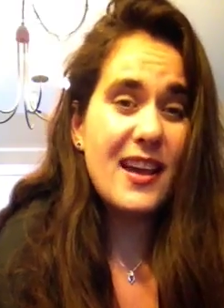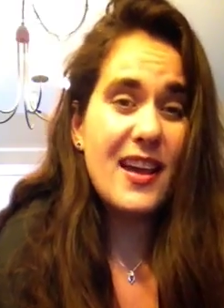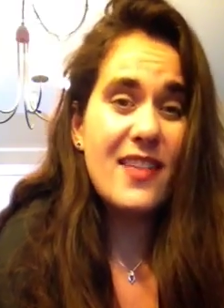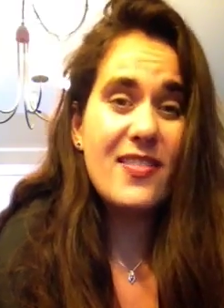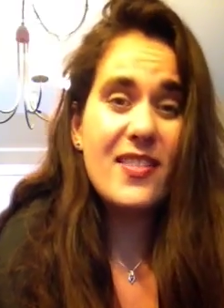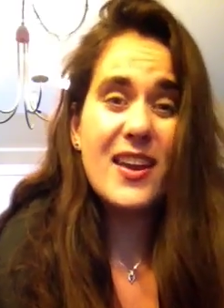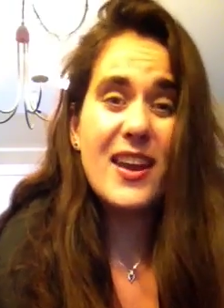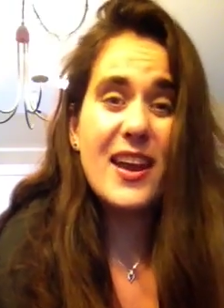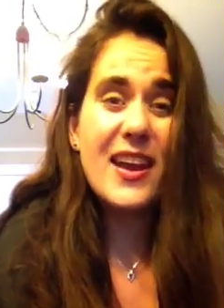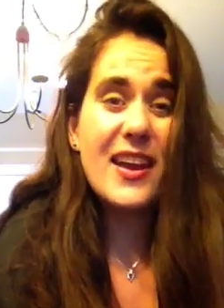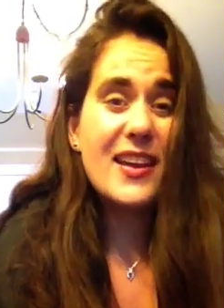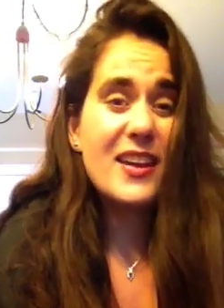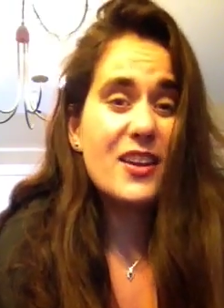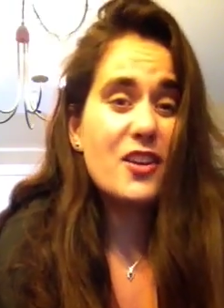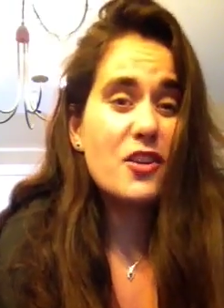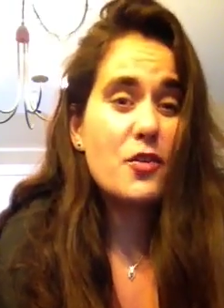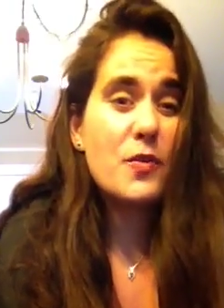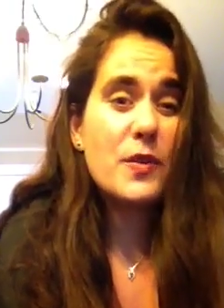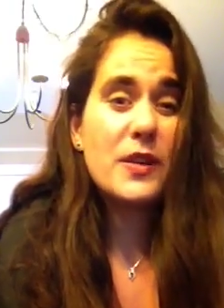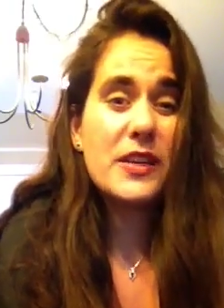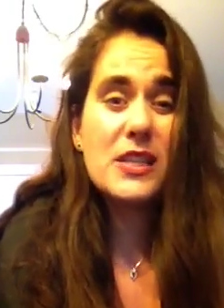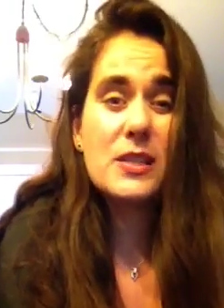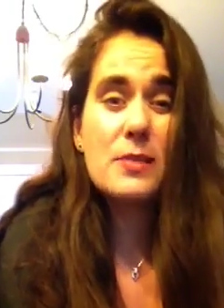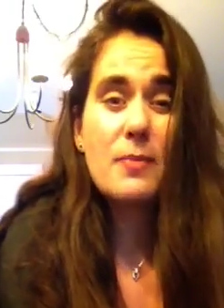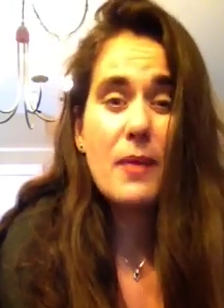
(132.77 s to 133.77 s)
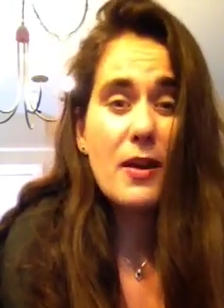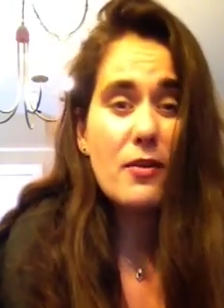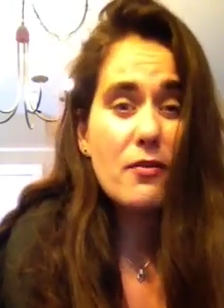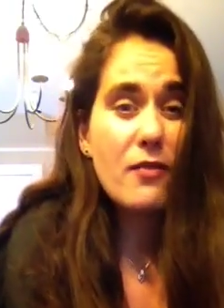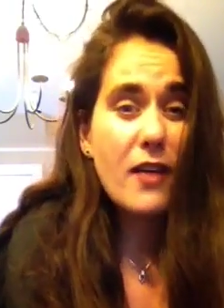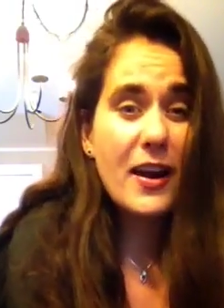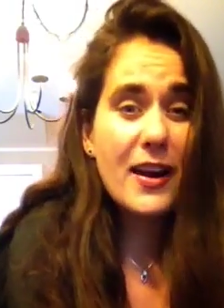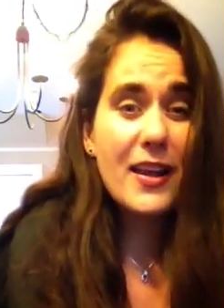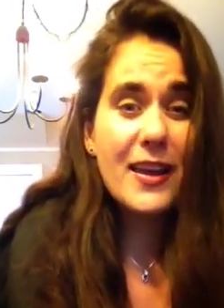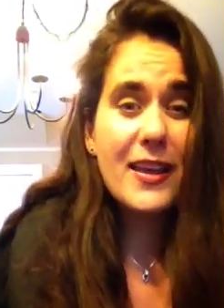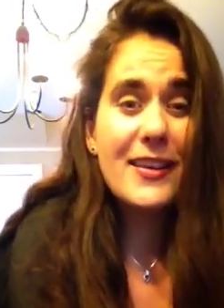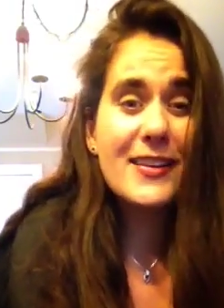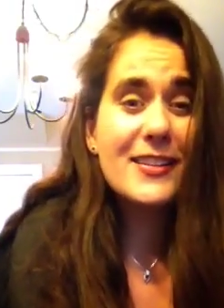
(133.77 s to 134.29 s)
And then I increased my
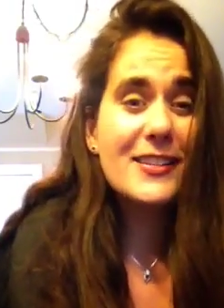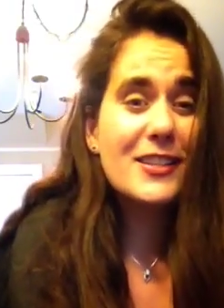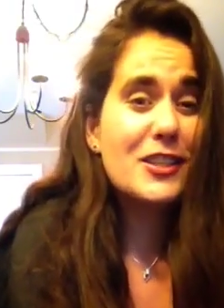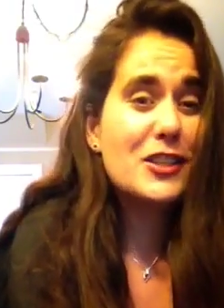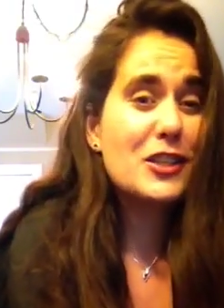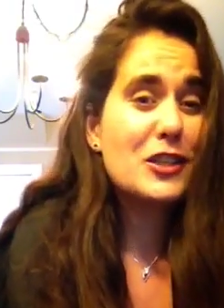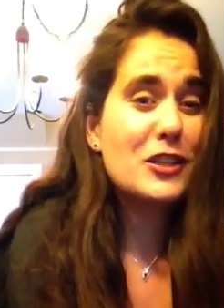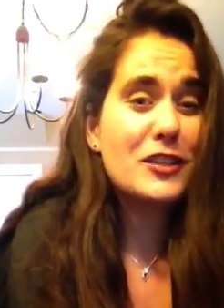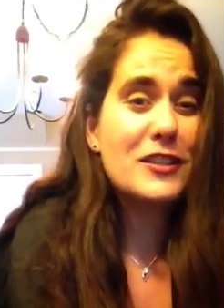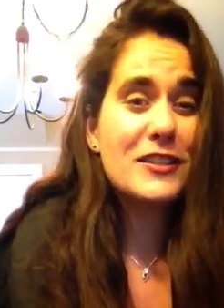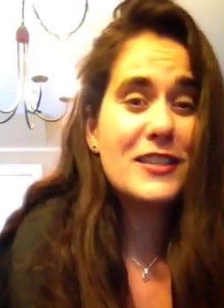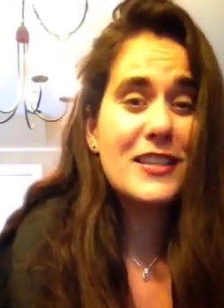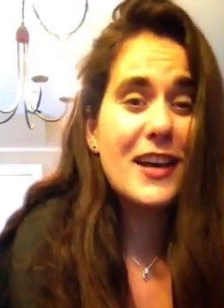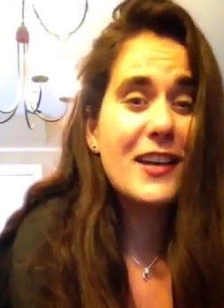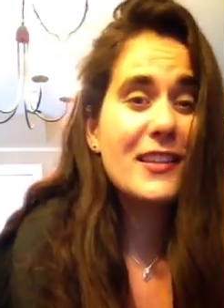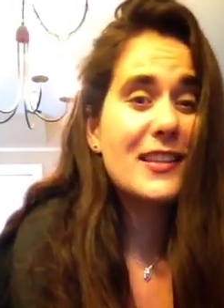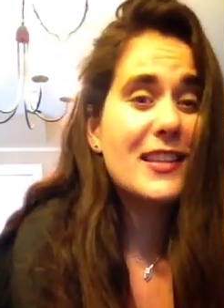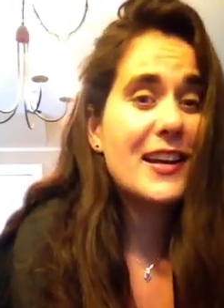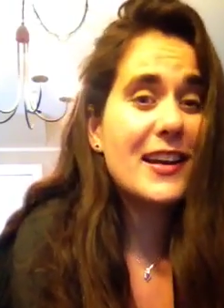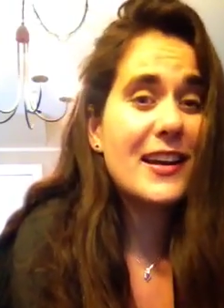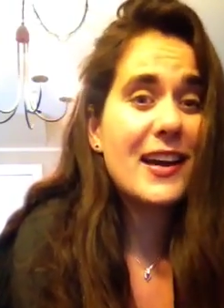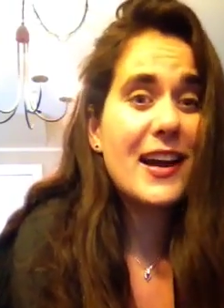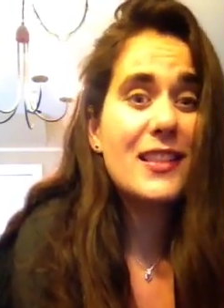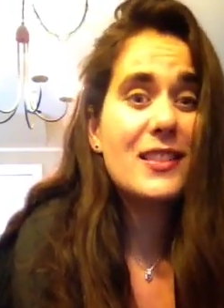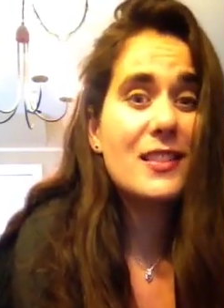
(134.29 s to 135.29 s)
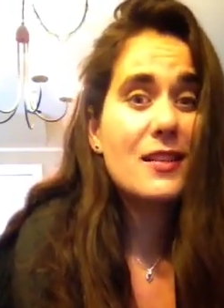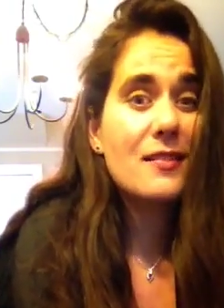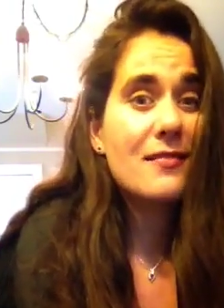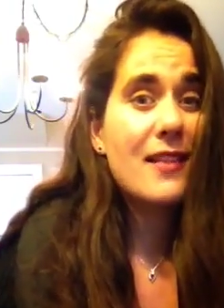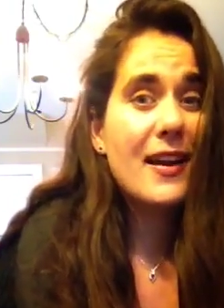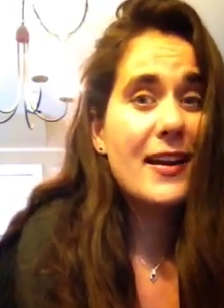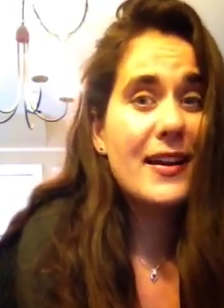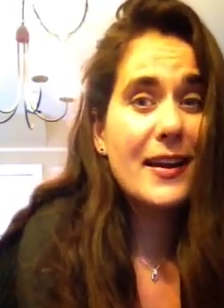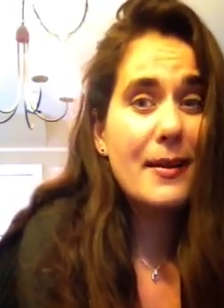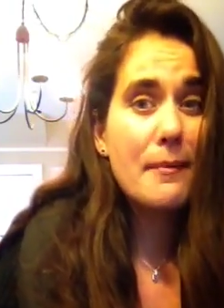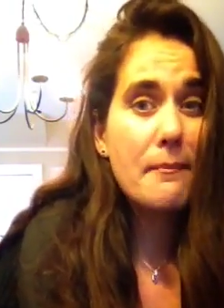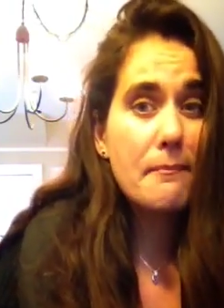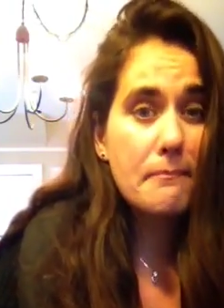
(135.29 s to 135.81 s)
running because it turns out that I got the
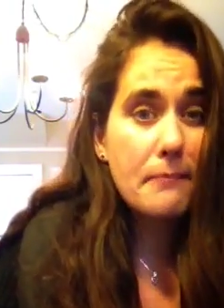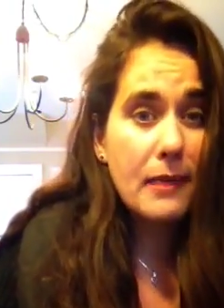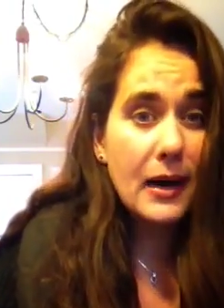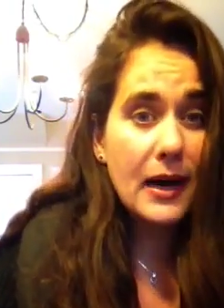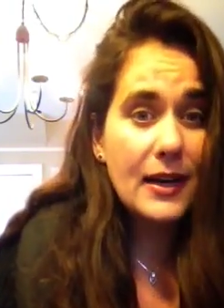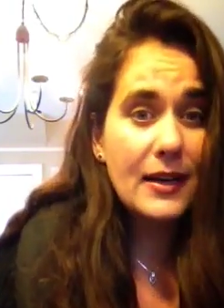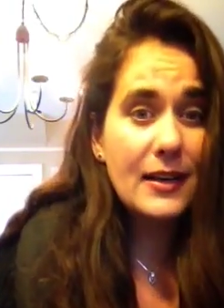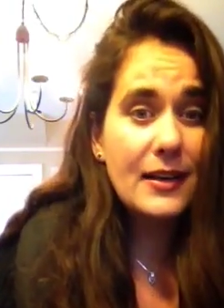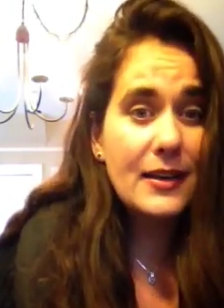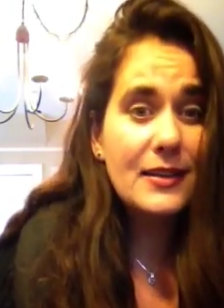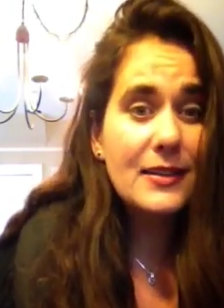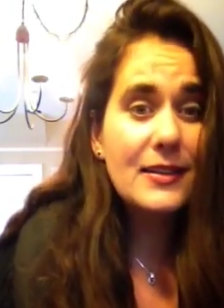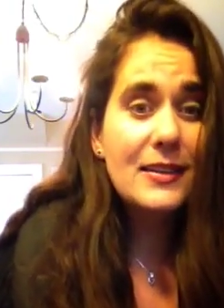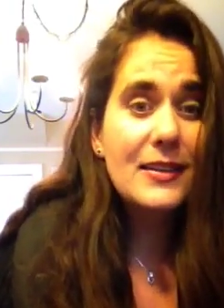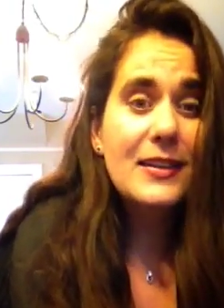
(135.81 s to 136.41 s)
running bug.